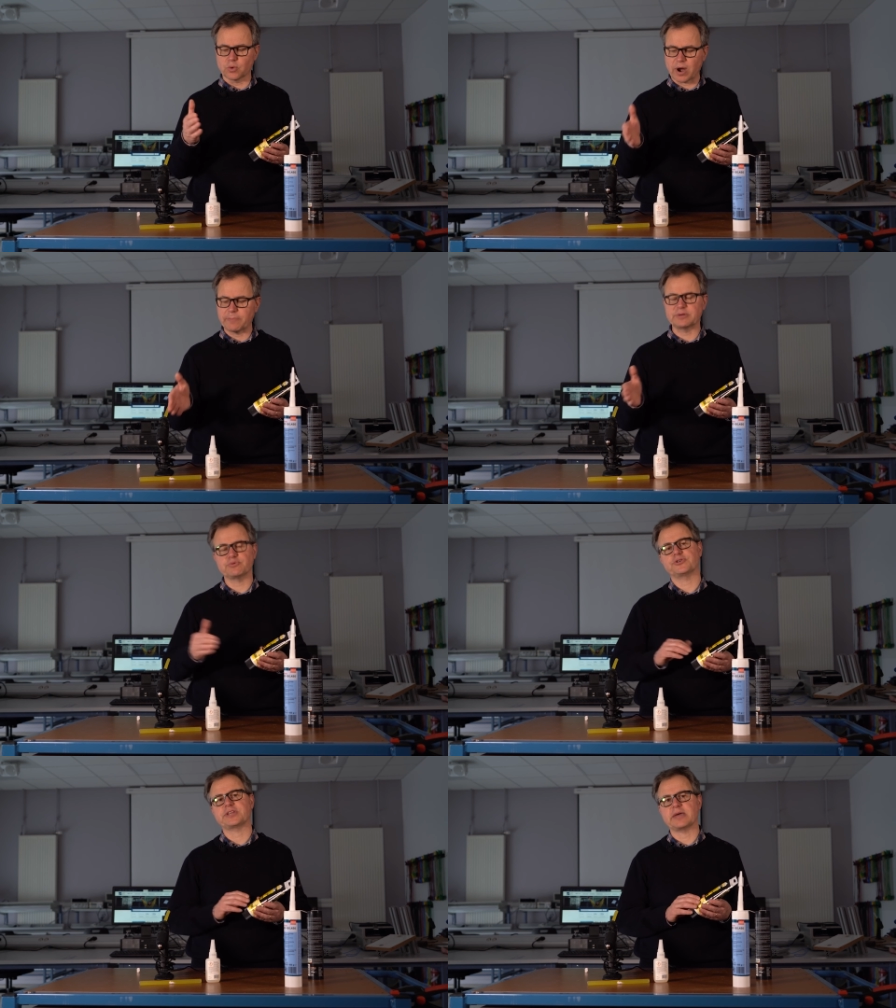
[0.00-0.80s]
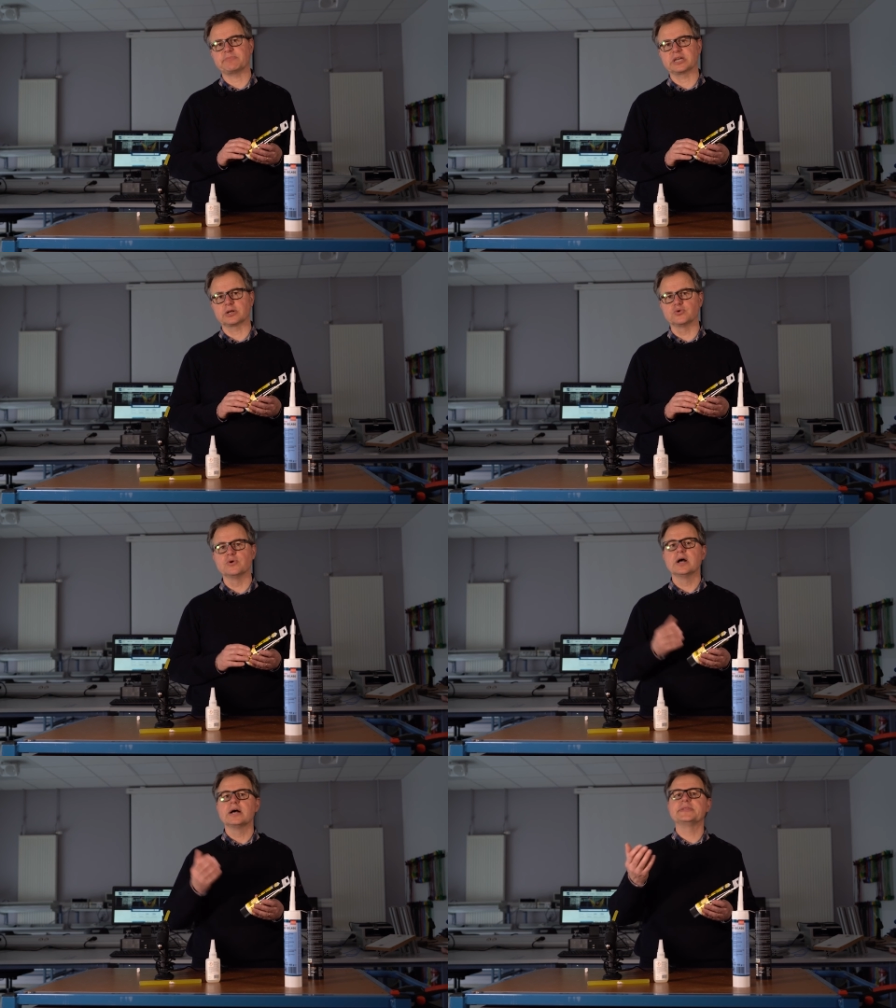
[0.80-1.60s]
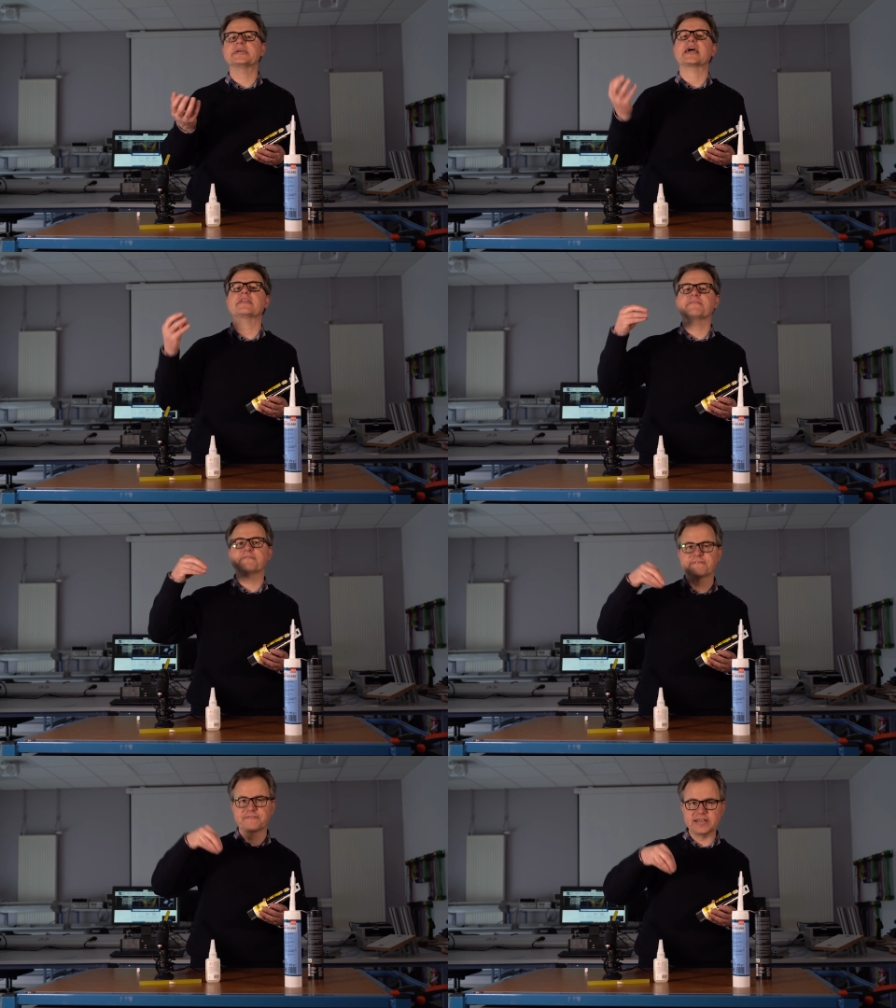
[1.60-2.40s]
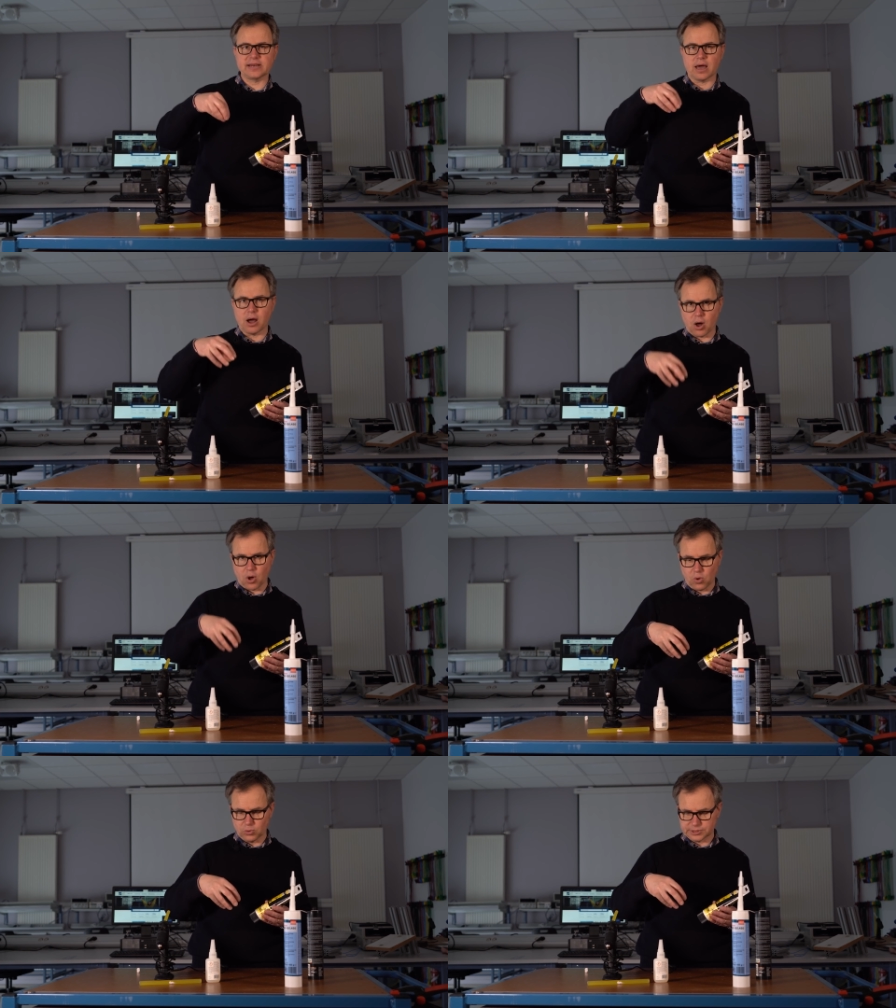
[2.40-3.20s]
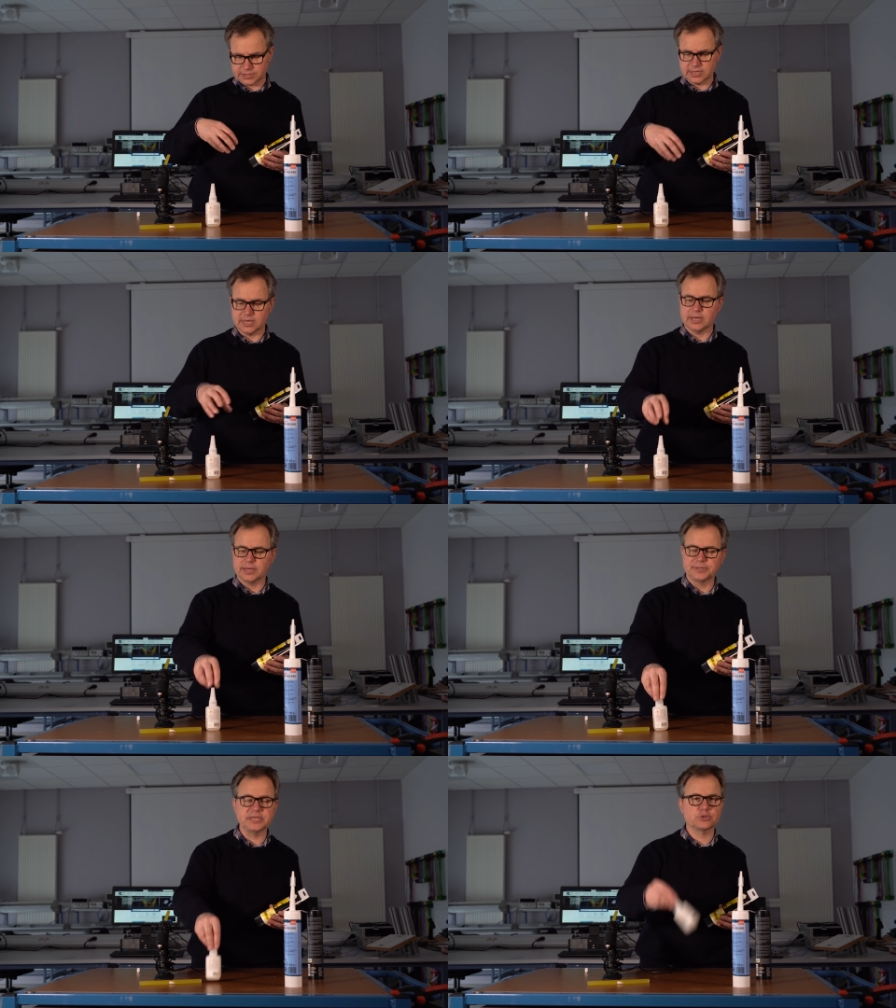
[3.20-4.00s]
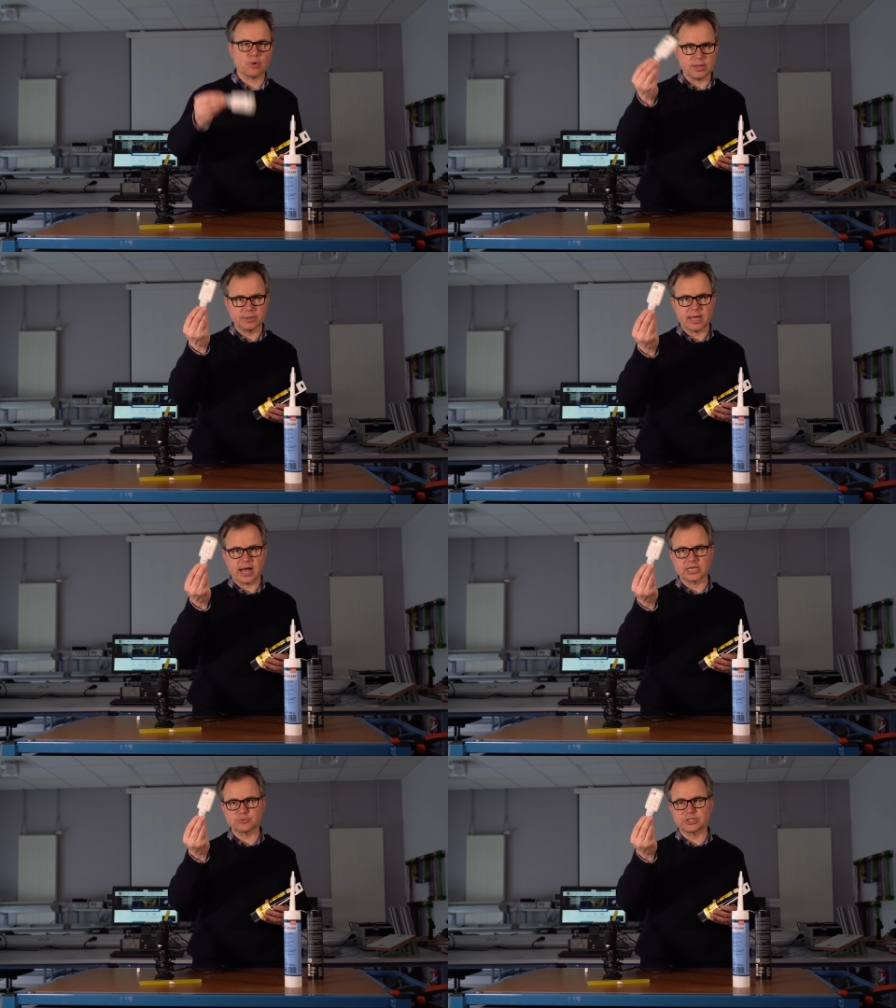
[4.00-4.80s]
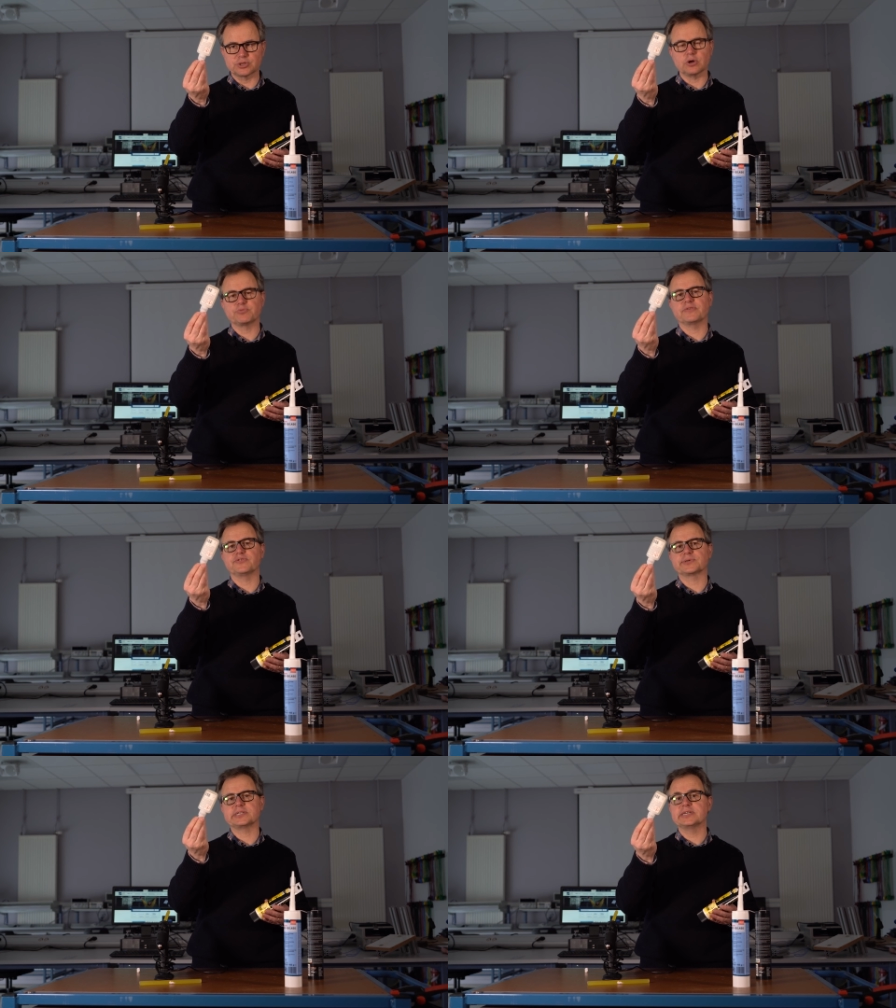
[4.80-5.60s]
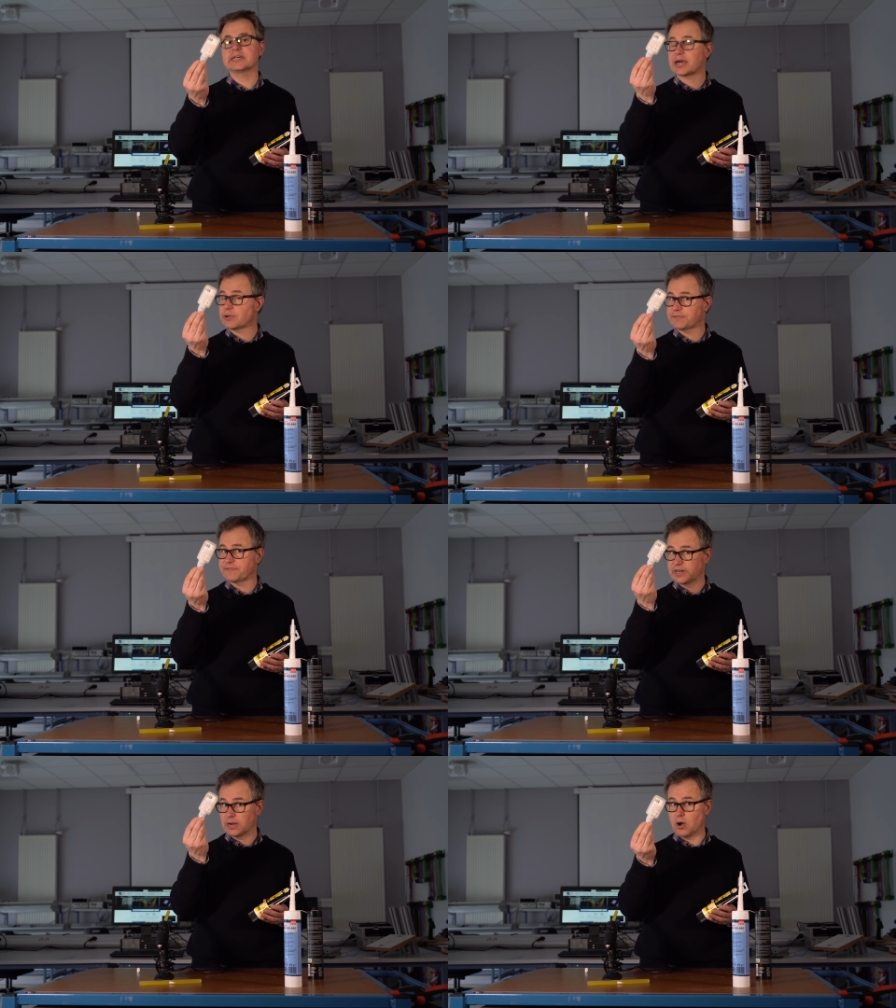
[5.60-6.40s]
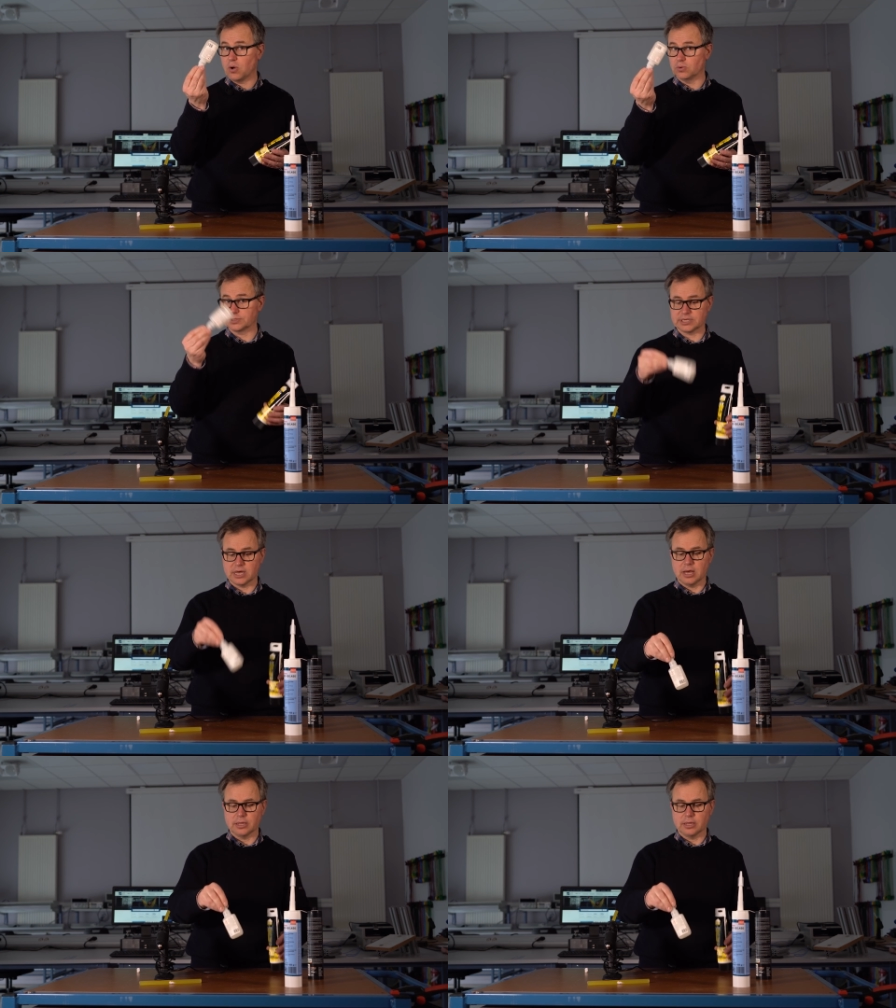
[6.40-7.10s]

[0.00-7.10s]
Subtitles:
rapid prototyping glue. They can fill holes. This one, as we told previously, cannot fill holes.